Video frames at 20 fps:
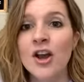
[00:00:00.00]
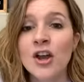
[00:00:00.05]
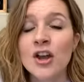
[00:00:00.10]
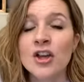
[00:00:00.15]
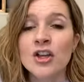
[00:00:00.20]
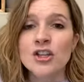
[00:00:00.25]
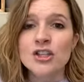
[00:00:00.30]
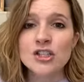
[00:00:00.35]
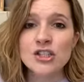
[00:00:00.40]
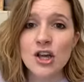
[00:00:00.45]

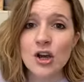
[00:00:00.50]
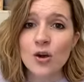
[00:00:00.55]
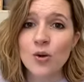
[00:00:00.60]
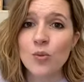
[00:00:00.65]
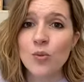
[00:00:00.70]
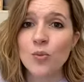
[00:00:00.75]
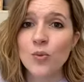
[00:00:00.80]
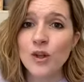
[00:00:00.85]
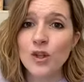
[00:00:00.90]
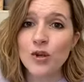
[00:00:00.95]
So
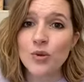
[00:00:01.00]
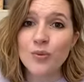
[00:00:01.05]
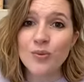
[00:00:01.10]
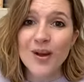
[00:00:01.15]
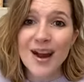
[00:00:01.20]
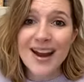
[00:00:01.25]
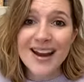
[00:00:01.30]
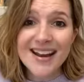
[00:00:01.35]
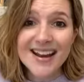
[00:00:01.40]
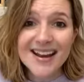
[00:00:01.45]
when you're
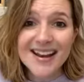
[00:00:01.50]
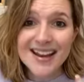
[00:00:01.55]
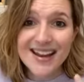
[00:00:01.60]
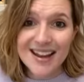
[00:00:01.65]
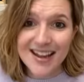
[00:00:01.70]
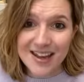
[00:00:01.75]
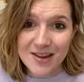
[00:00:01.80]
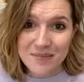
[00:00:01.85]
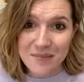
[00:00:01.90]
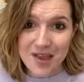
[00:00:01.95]
writing
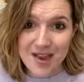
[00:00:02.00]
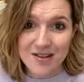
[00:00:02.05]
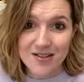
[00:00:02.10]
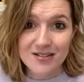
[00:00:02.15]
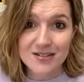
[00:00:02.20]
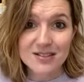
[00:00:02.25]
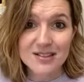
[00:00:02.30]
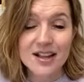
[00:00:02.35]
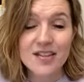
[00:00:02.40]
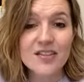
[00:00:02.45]

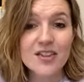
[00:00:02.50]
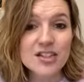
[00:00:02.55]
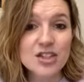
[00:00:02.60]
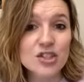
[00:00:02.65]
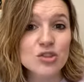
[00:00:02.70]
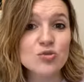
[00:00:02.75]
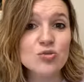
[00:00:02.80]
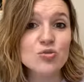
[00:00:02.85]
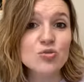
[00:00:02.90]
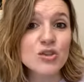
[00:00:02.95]
emails, and this
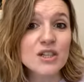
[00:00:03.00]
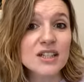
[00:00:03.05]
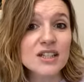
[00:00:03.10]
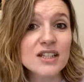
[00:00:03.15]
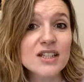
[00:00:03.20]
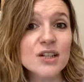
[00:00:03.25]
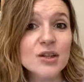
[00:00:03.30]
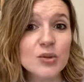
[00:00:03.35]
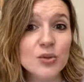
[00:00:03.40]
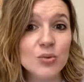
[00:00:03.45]
is
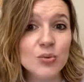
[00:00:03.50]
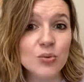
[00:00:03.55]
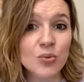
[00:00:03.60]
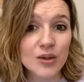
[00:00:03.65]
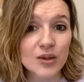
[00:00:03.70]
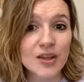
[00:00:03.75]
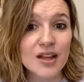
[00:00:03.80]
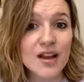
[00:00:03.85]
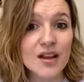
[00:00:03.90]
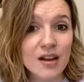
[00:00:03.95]
really,
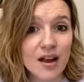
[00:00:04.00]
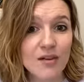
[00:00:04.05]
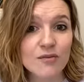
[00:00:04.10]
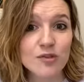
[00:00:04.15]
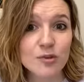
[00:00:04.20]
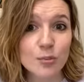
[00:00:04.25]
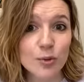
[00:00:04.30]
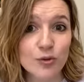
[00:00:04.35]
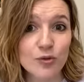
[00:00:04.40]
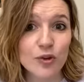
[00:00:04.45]
really
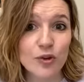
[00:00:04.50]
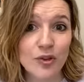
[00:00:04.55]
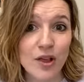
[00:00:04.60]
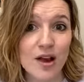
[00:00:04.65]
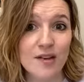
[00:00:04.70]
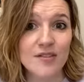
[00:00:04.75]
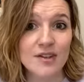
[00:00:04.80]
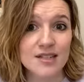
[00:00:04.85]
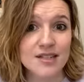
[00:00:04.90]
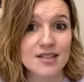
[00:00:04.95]
uncomfortable for a lot
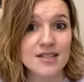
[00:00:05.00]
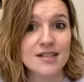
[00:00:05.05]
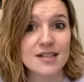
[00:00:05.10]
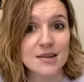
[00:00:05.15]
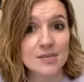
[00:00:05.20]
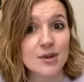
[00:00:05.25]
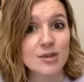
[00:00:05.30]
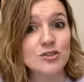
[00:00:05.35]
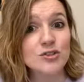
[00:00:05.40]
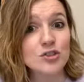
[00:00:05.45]
of us because
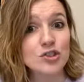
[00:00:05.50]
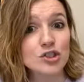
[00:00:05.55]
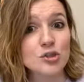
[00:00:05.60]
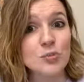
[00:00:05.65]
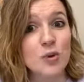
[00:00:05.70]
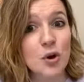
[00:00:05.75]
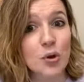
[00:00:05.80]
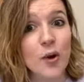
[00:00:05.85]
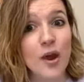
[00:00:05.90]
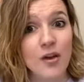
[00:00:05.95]
emails are
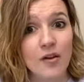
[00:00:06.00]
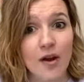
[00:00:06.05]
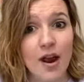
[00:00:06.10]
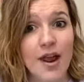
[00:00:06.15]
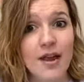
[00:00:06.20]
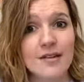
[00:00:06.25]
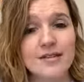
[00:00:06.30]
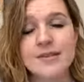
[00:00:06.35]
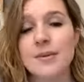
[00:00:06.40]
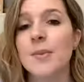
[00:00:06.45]
super quick,
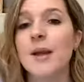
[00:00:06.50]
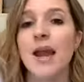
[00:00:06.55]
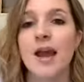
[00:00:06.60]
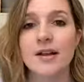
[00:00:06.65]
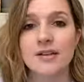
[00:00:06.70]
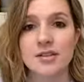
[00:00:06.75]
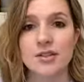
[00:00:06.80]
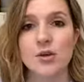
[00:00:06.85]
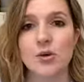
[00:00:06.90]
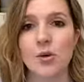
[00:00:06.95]
right? Somebody
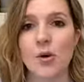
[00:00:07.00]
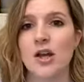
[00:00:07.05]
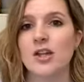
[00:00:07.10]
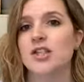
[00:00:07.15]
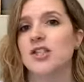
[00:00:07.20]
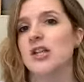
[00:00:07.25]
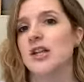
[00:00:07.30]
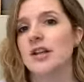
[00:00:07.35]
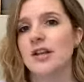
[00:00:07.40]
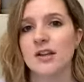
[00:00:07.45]
asks you a
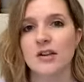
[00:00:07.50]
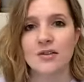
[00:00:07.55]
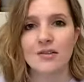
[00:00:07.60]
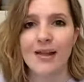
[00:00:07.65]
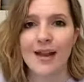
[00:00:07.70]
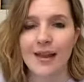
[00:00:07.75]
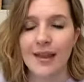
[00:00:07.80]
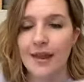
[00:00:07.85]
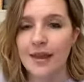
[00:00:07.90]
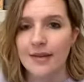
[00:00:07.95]
question and you're
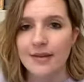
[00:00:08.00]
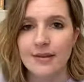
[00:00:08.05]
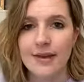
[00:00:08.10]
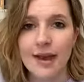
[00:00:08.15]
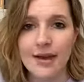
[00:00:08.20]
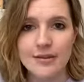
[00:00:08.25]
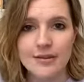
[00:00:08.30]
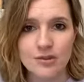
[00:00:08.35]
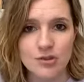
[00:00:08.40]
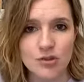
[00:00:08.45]
like,
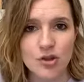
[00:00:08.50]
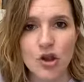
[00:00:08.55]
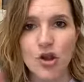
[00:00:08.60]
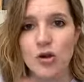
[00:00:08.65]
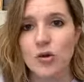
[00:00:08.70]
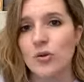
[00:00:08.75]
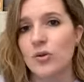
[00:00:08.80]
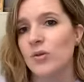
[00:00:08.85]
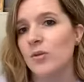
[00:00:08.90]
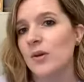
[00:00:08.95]
yes,
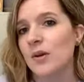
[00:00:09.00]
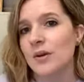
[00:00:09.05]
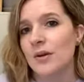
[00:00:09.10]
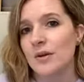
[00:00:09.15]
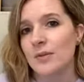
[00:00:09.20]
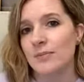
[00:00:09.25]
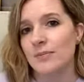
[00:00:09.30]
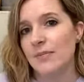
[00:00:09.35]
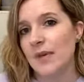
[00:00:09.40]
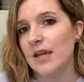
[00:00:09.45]
no,
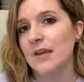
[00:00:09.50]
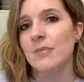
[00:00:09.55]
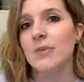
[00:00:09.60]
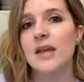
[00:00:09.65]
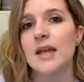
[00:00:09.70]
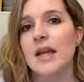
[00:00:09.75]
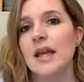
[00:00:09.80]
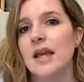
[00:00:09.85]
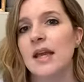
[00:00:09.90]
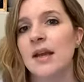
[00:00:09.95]

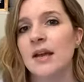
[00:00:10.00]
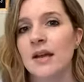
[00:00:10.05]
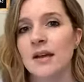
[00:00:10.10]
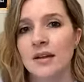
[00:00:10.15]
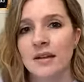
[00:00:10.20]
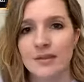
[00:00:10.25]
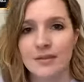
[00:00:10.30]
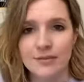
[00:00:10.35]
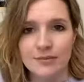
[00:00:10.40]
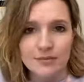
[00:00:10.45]
maybe,
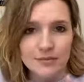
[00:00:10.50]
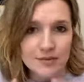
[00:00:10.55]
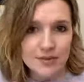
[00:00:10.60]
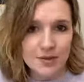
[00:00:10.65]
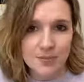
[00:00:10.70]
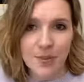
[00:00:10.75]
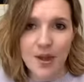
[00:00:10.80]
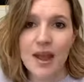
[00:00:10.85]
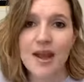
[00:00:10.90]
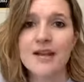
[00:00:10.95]

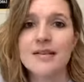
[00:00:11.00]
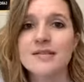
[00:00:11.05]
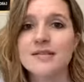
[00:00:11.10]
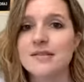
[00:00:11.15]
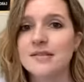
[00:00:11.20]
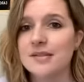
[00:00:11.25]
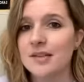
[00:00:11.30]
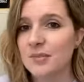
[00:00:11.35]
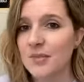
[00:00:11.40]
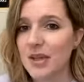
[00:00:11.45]

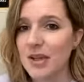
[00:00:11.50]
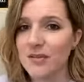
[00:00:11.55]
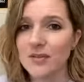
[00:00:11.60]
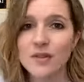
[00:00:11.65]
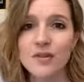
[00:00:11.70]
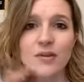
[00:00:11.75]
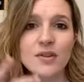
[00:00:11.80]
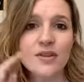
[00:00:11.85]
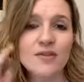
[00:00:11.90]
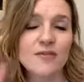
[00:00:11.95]
depends. Let me give
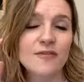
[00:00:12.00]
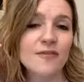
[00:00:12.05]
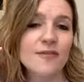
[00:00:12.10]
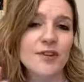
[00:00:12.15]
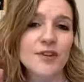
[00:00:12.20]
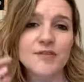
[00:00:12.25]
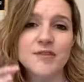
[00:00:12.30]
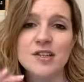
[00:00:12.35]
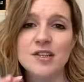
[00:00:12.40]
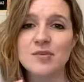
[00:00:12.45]
you the
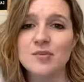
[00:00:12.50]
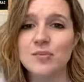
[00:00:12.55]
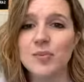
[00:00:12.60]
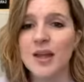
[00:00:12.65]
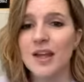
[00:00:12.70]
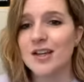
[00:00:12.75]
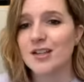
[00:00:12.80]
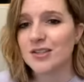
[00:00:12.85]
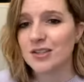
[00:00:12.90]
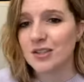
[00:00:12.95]

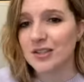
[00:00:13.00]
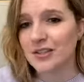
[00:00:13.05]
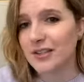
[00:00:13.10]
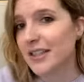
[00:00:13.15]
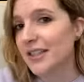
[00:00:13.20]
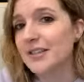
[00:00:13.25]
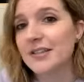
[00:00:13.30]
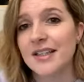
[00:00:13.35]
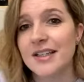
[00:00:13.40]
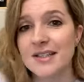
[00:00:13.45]
15-page
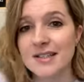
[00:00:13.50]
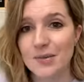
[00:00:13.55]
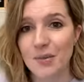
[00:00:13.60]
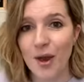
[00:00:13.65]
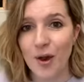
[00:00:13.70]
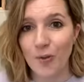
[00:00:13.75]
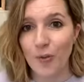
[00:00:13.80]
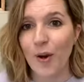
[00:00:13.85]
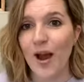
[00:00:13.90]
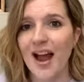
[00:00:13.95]
legalese
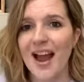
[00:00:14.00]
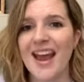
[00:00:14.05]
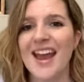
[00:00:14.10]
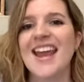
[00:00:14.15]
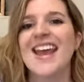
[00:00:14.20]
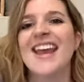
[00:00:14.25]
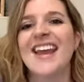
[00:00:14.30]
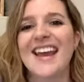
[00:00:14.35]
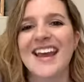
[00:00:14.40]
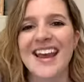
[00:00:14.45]
about
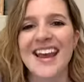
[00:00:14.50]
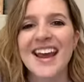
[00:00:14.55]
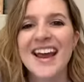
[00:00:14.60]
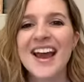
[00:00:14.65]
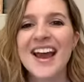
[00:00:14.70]
why.